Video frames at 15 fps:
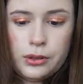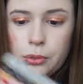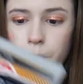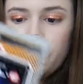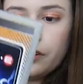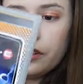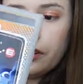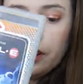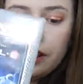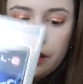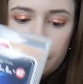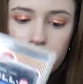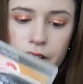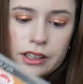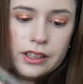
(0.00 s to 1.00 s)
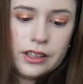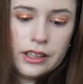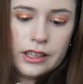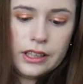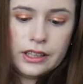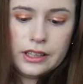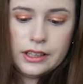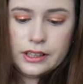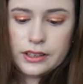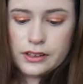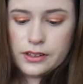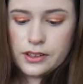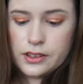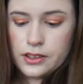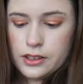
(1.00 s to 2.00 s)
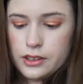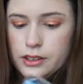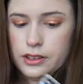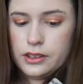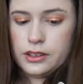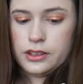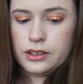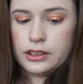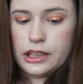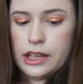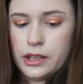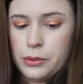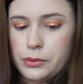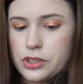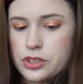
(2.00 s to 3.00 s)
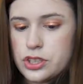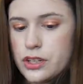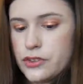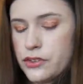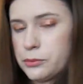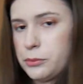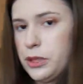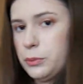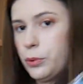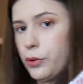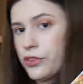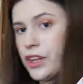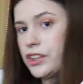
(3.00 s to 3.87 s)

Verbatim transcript: Wally and Cloudy with a Chance of Meatballs.